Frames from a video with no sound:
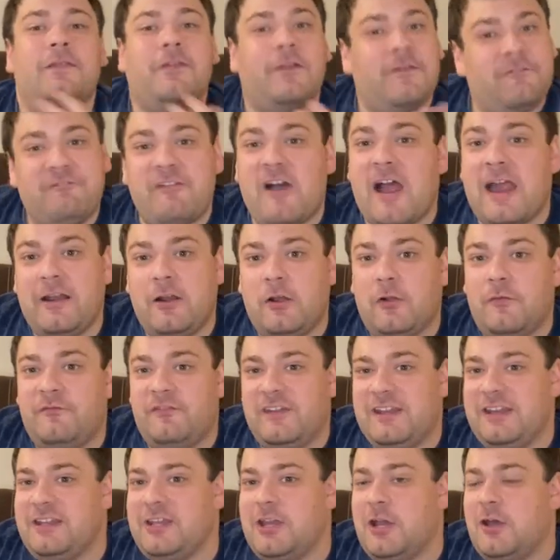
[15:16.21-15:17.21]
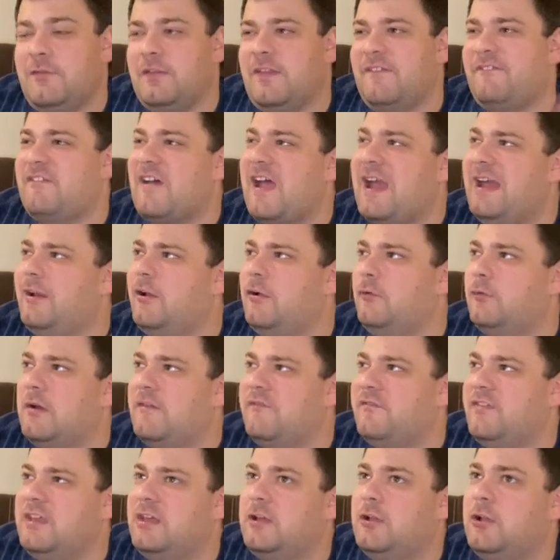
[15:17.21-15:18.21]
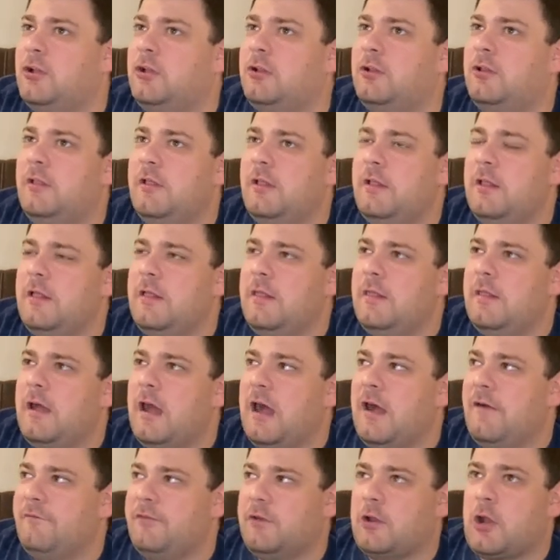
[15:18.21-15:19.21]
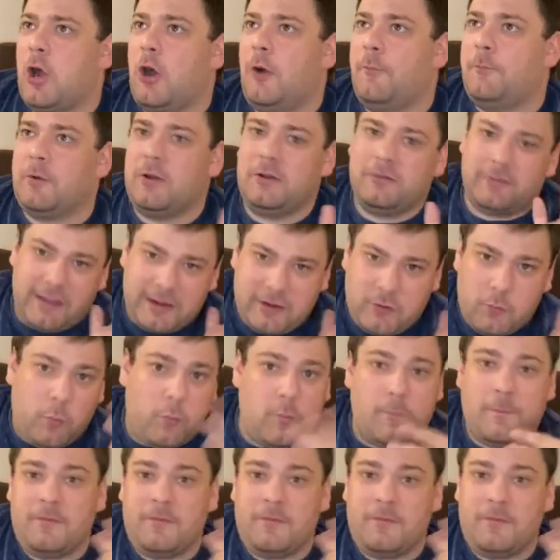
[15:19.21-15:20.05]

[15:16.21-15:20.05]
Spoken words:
The final reveal of the culprit, like,